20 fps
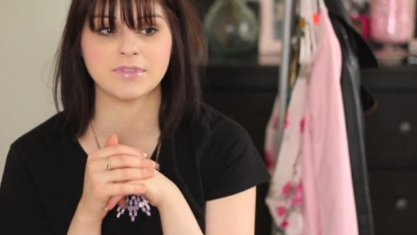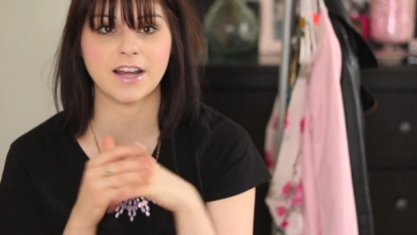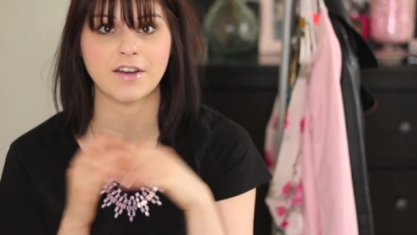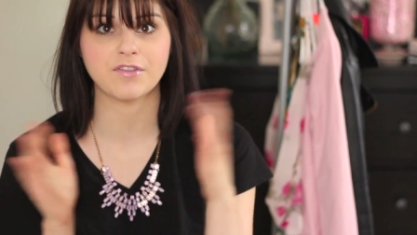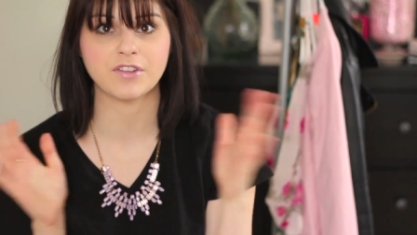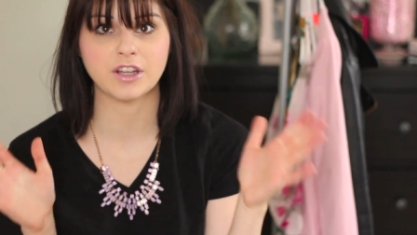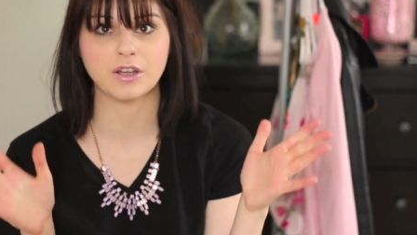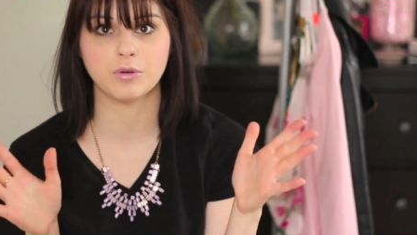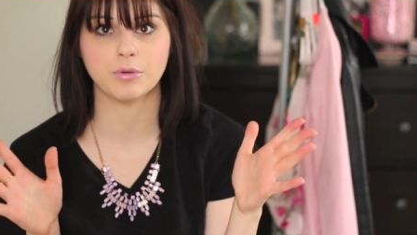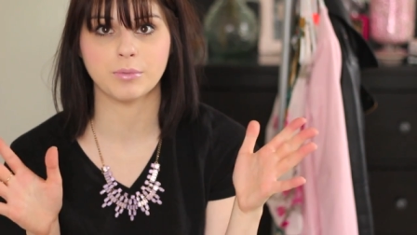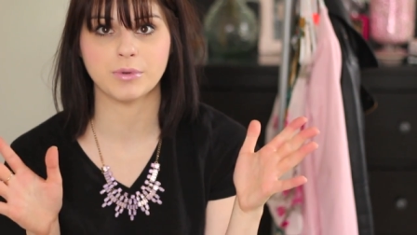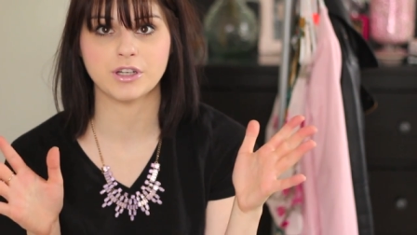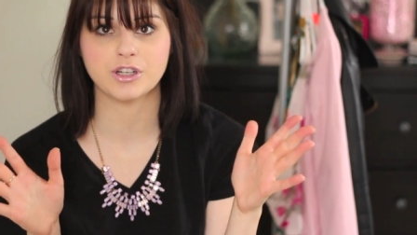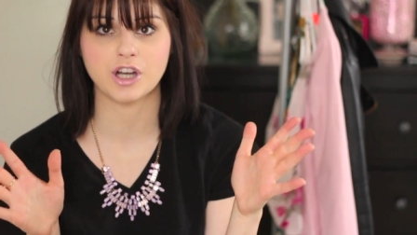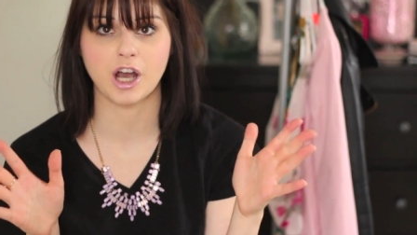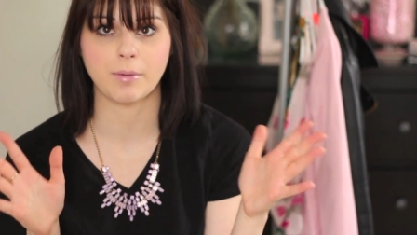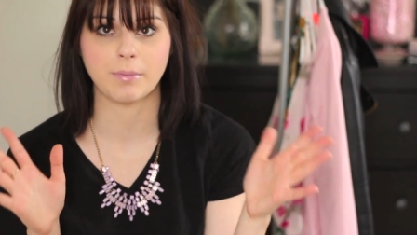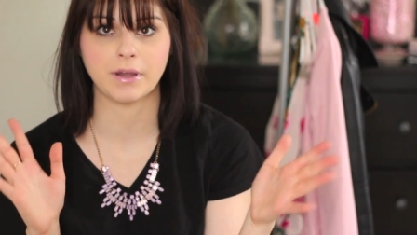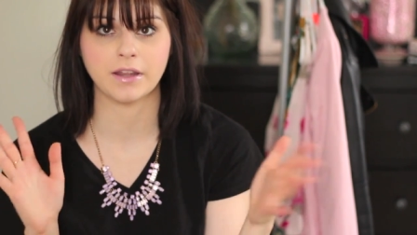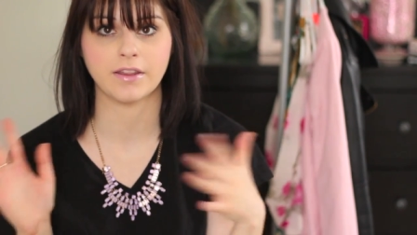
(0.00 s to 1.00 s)
definitely will be
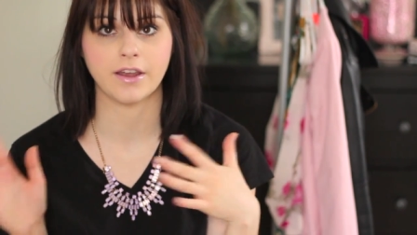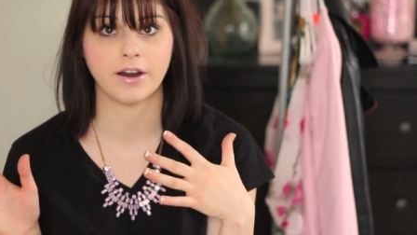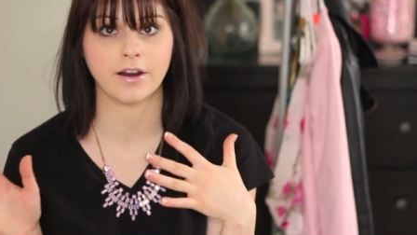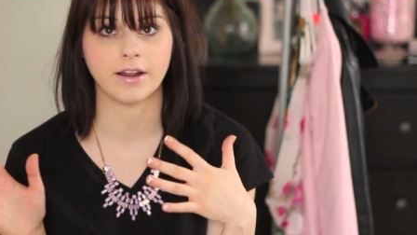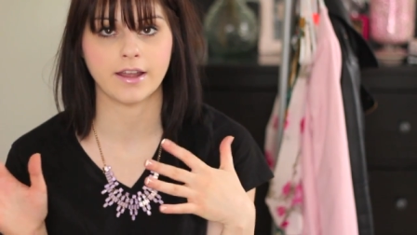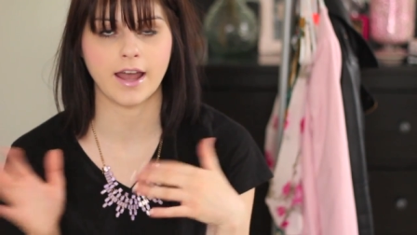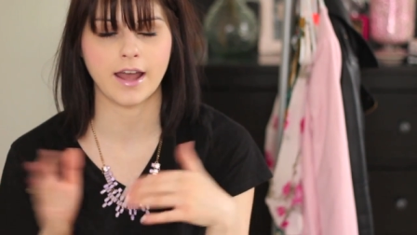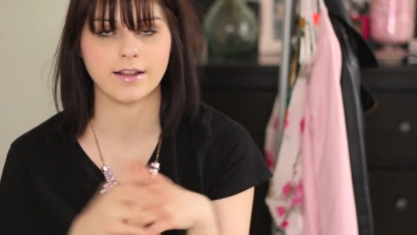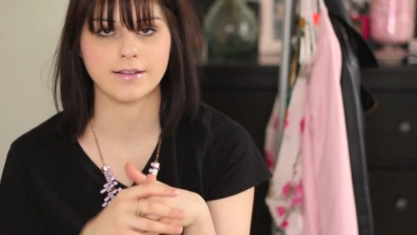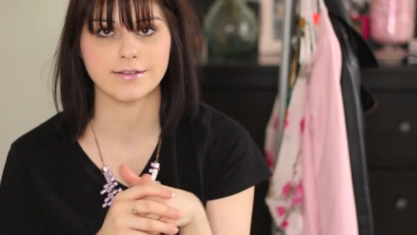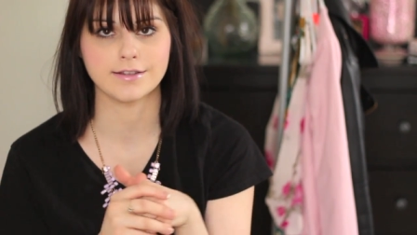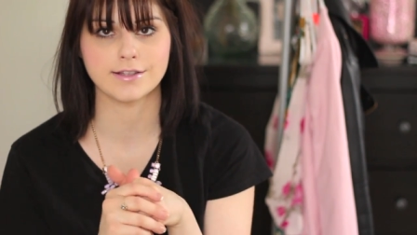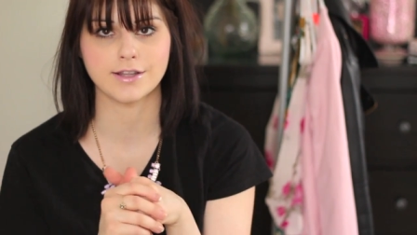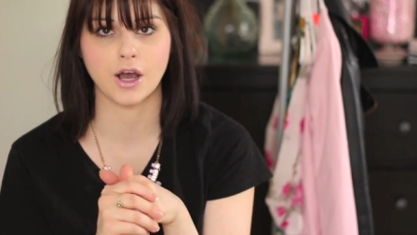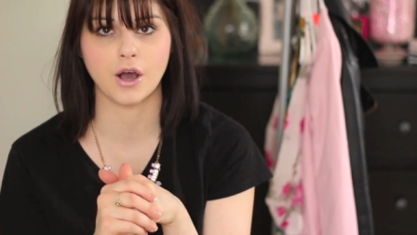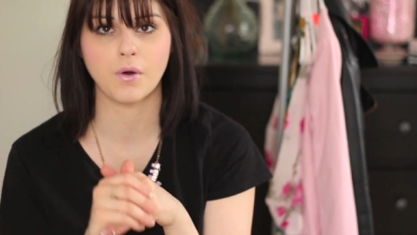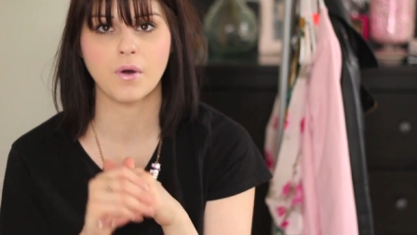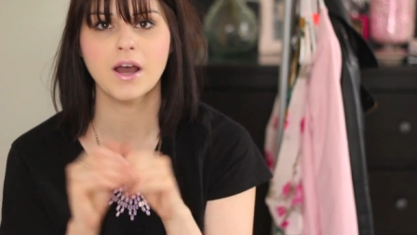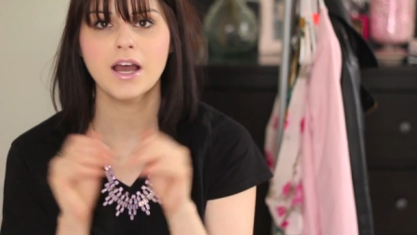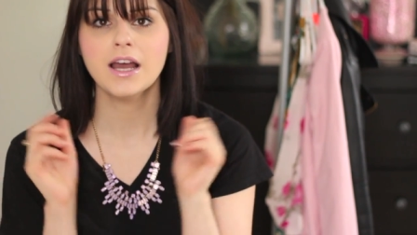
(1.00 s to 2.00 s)
shopping there again.
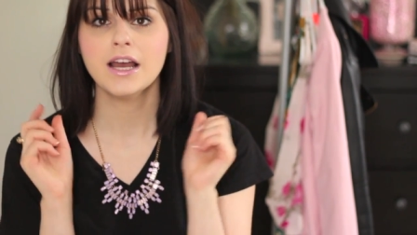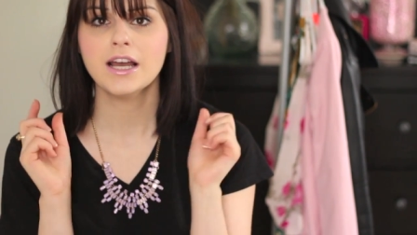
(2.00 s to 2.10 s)
So